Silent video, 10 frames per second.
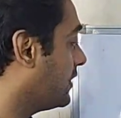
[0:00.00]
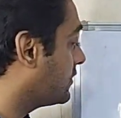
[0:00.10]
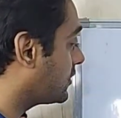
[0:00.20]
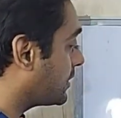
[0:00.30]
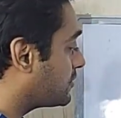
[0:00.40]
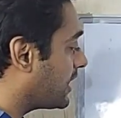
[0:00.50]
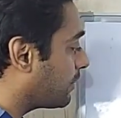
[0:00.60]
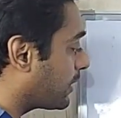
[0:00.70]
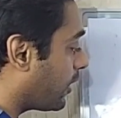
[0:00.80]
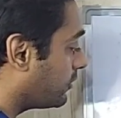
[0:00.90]
So
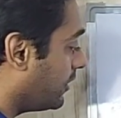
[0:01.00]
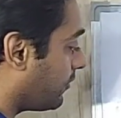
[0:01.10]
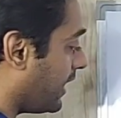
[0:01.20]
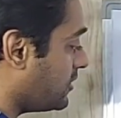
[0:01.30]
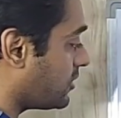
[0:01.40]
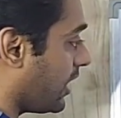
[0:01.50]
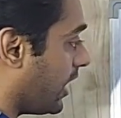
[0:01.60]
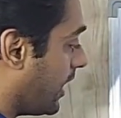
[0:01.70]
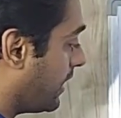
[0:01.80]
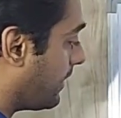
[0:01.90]
subject pronouns in French
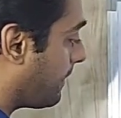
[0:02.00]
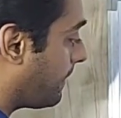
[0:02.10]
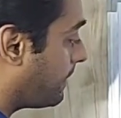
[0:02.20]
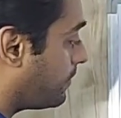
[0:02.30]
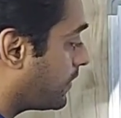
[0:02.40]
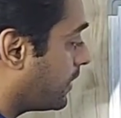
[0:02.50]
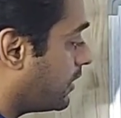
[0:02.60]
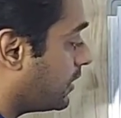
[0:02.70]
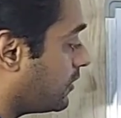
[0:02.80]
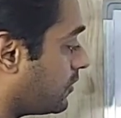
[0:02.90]
are
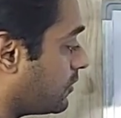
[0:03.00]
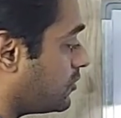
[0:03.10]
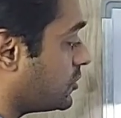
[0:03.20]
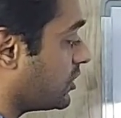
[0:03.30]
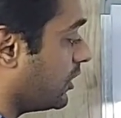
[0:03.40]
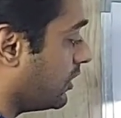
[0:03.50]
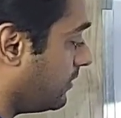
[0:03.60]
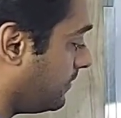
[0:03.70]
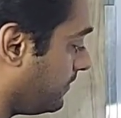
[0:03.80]
je,